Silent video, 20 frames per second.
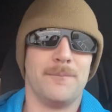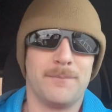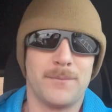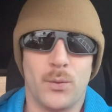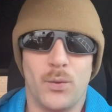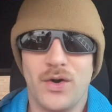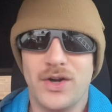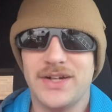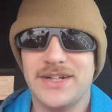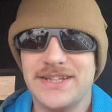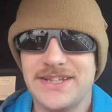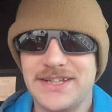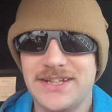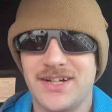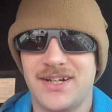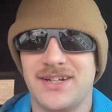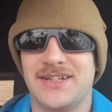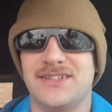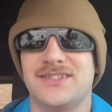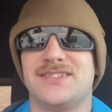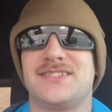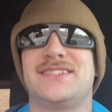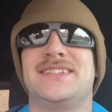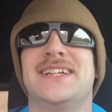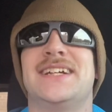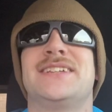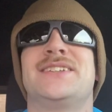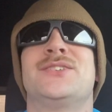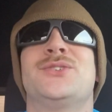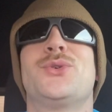What are the odds
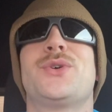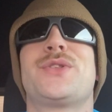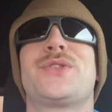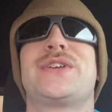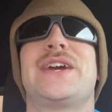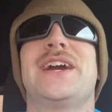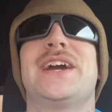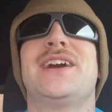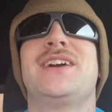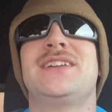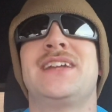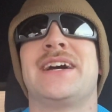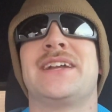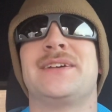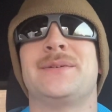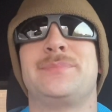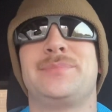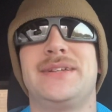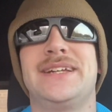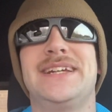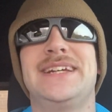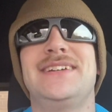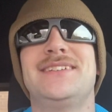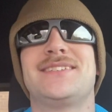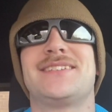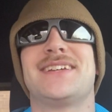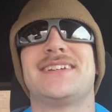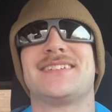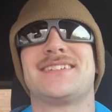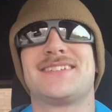that North Carolina
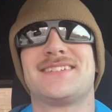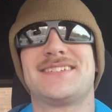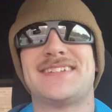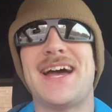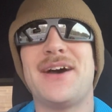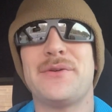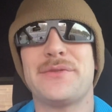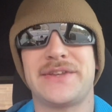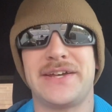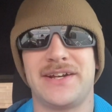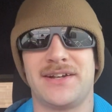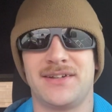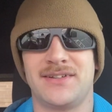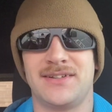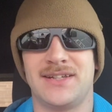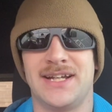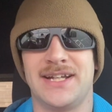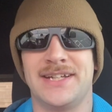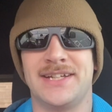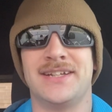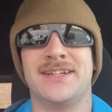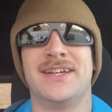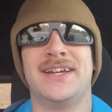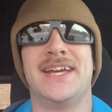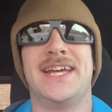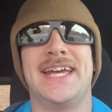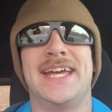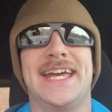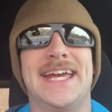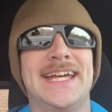plays South Carolina
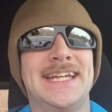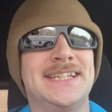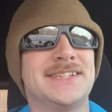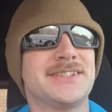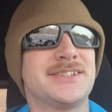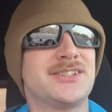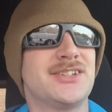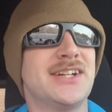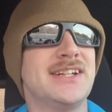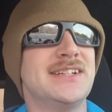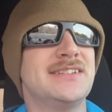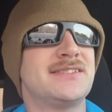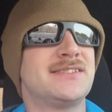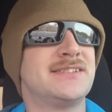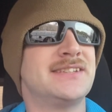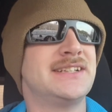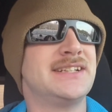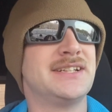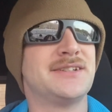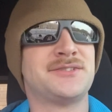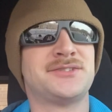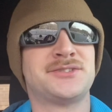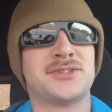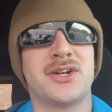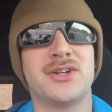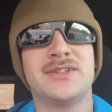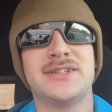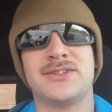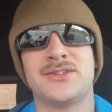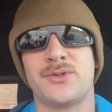in the great city of
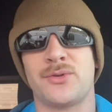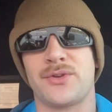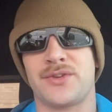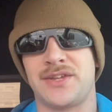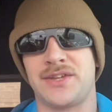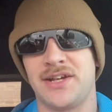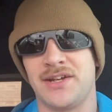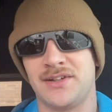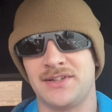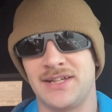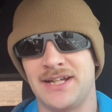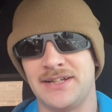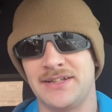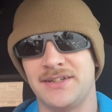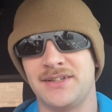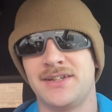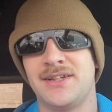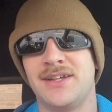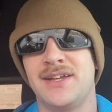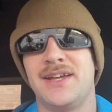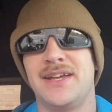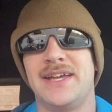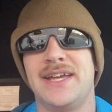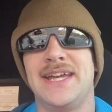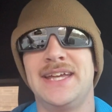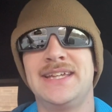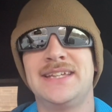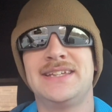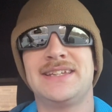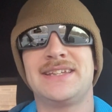Charlotte, North Carolina,
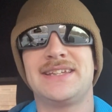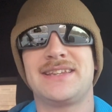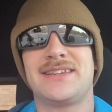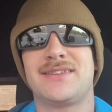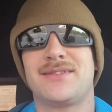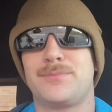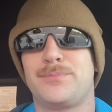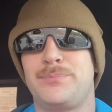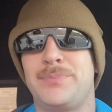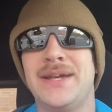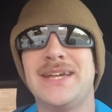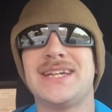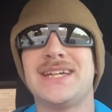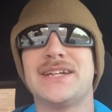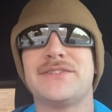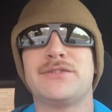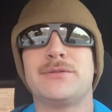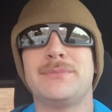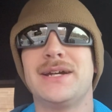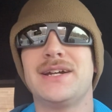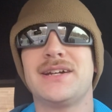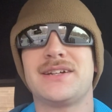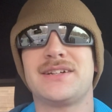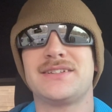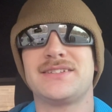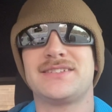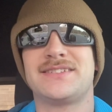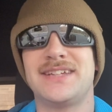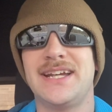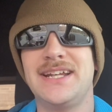in Bank of
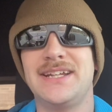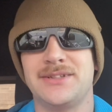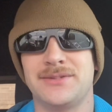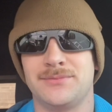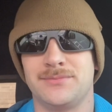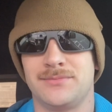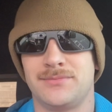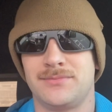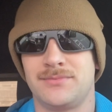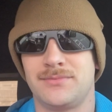America Stadium?